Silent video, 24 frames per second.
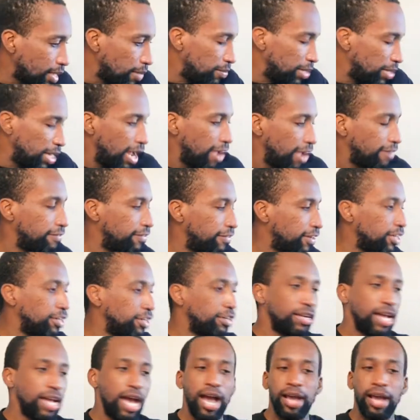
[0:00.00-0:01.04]
But I
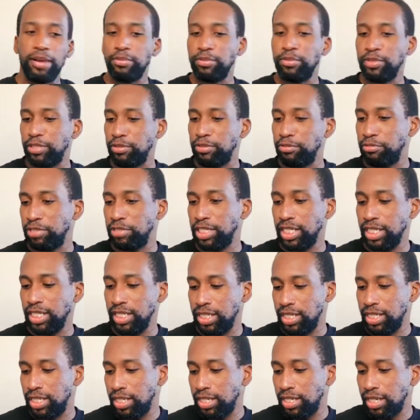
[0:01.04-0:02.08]
figured I would
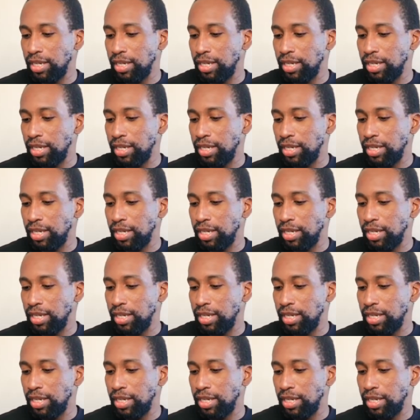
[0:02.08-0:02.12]
read